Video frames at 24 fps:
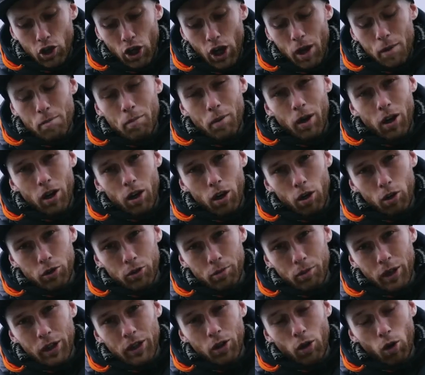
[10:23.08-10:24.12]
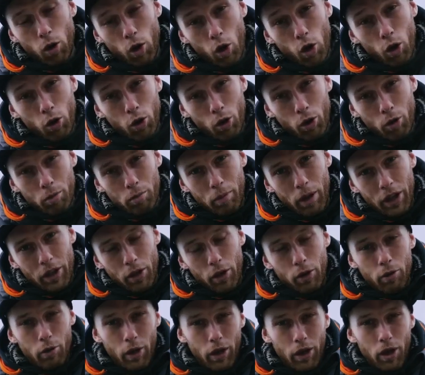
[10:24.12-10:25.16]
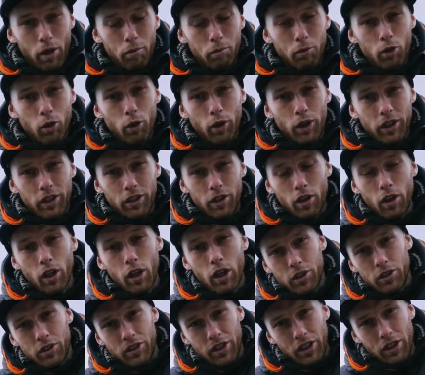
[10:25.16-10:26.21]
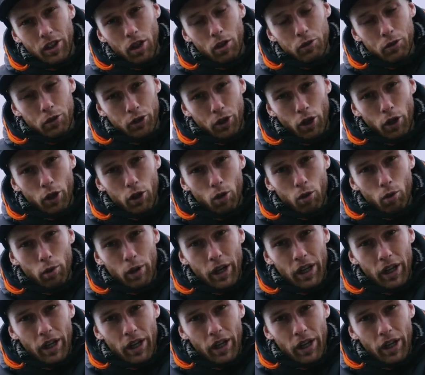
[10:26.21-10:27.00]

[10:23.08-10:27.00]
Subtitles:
shape allows me to hold on better when I'm doing the sit down circle